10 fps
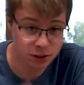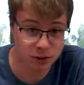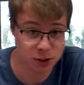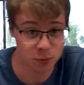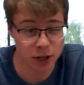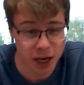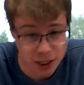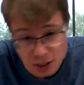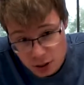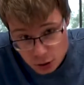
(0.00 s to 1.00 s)

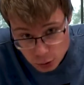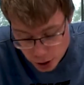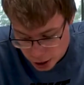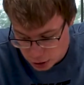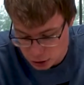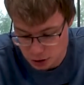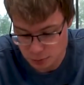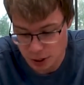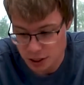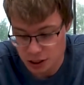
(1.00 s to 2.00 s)
supplies to actually
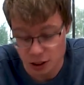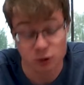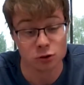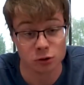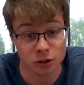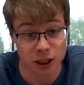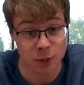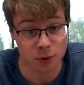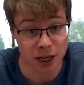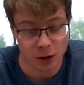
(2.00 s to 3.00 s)
make it control a
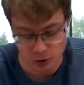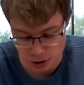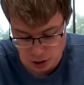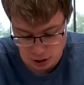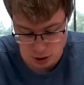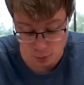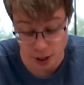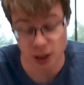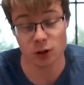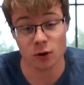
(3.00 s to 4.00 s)
couple outlets. Because
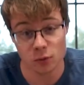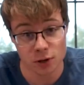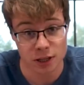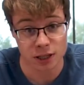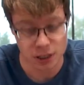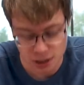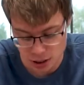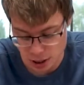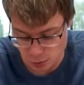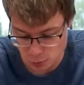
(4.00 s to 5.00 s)
my goal with this
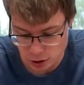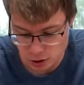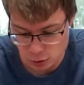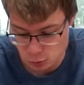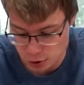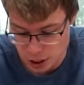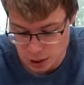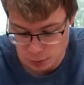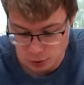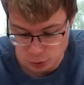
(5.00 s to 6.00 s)
is I want to be
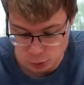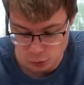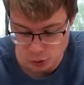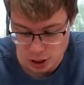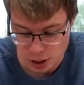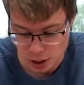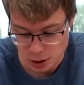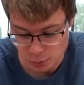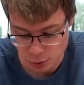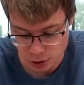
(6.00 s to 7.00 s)
able to
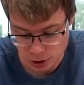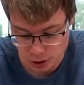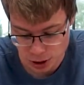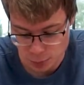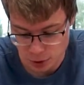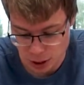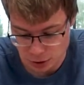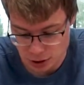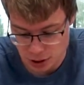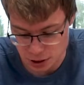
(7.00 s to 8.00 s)
put a couple
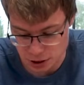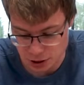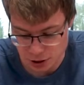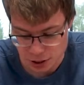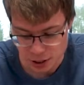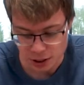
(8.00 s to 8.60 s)
outlets in here